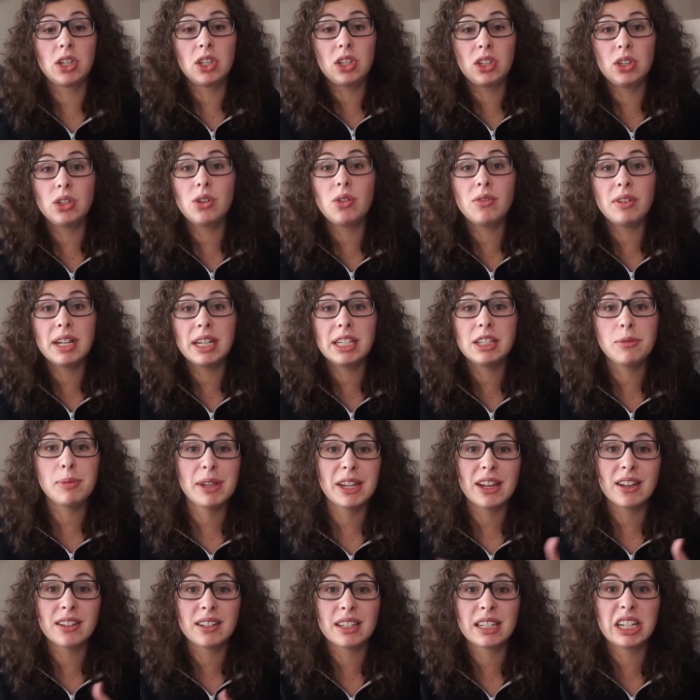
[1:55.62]
you don't need to
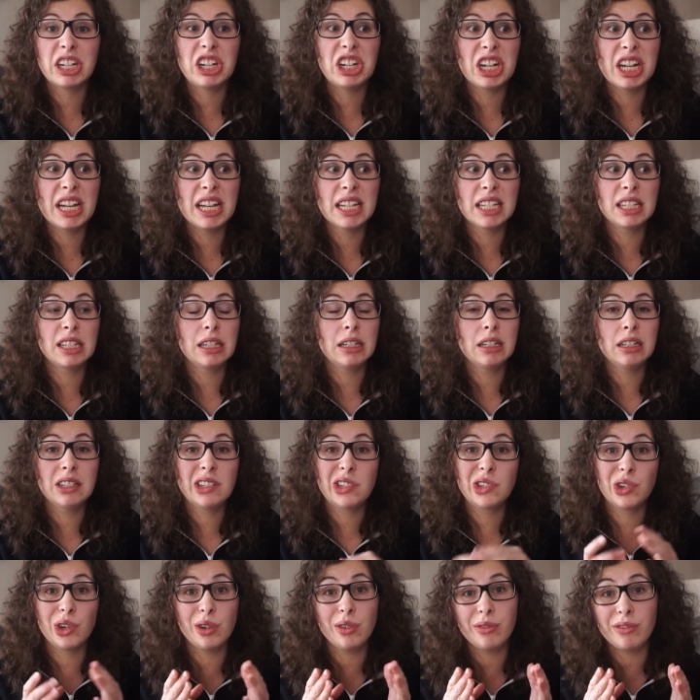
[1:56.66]
be all serious and
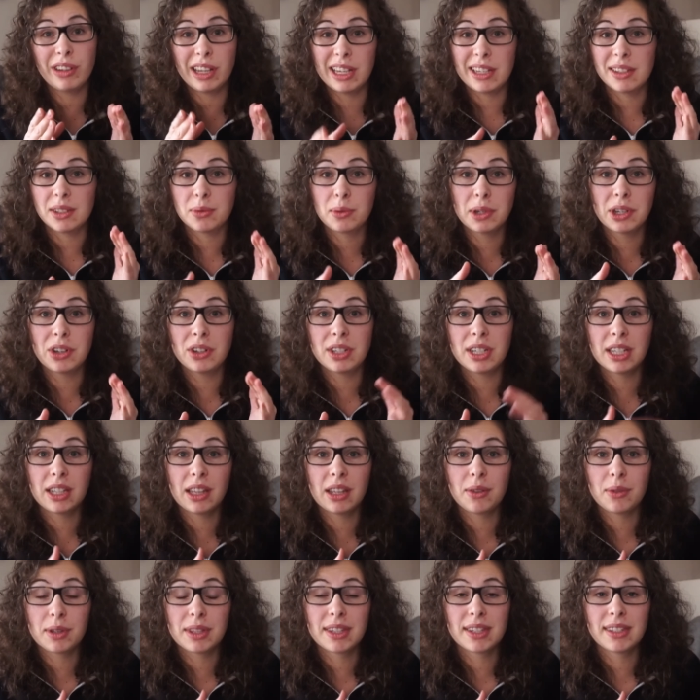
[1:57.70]
stern-faced when you're
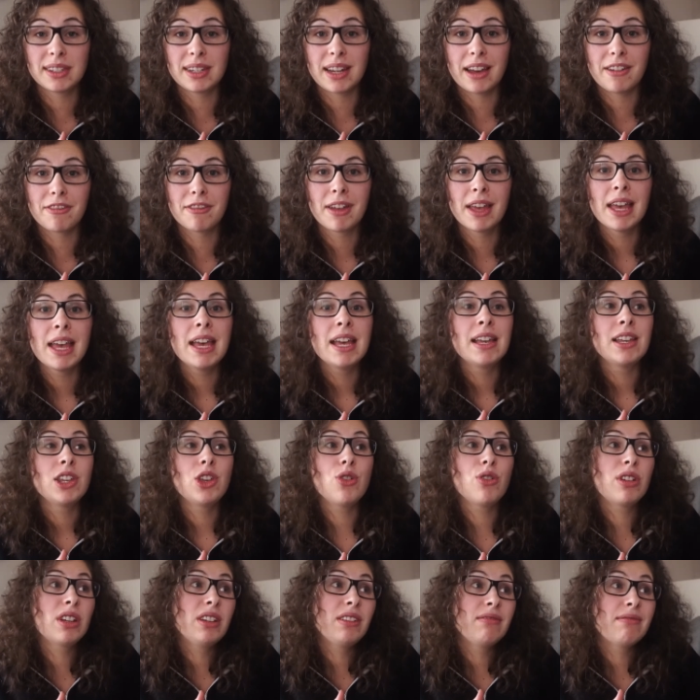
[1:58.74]
dealing with stuff.
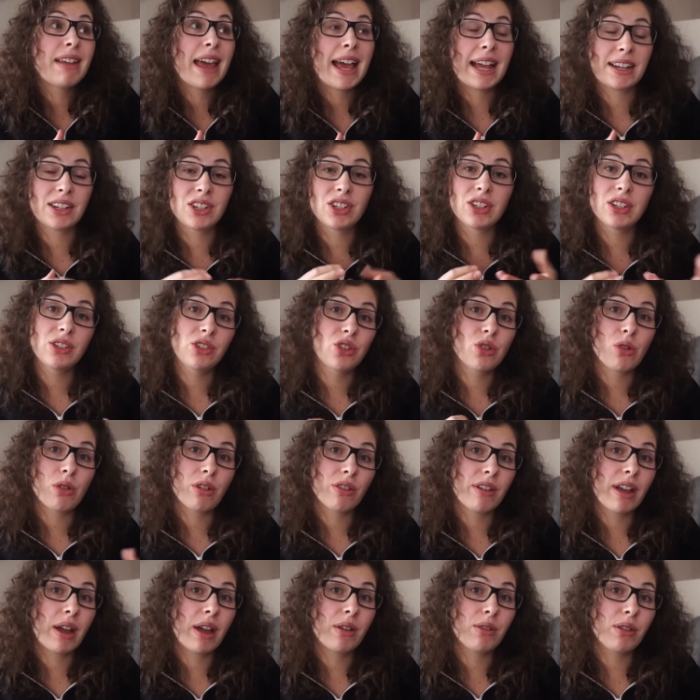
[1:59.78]
You can actually joke
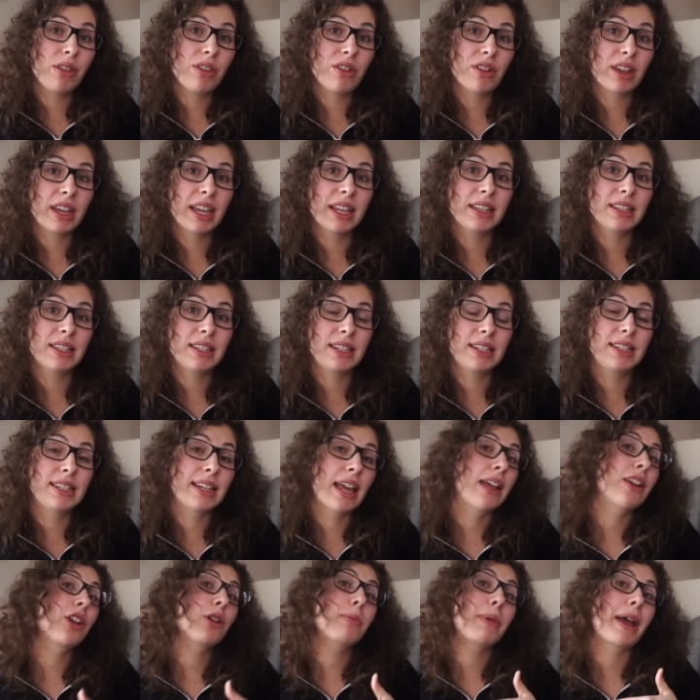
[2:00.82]
around with your kids to
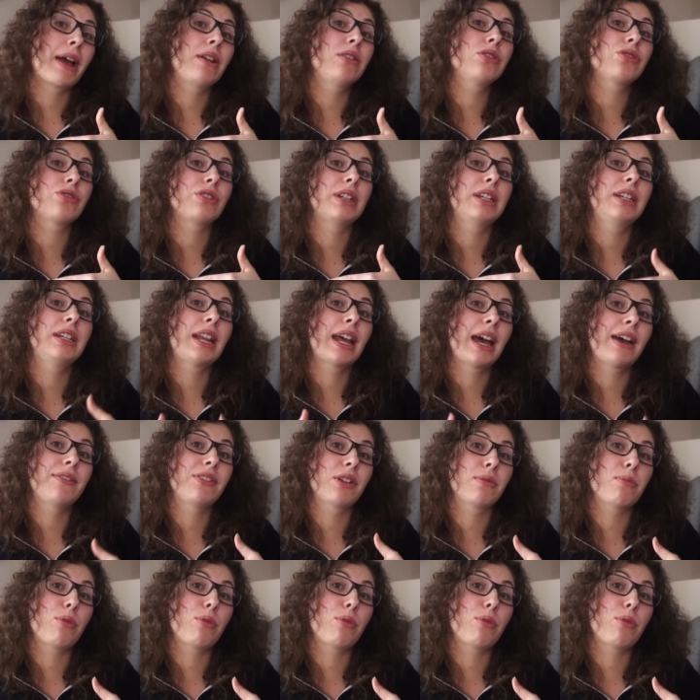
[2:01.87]
set your boundary and have your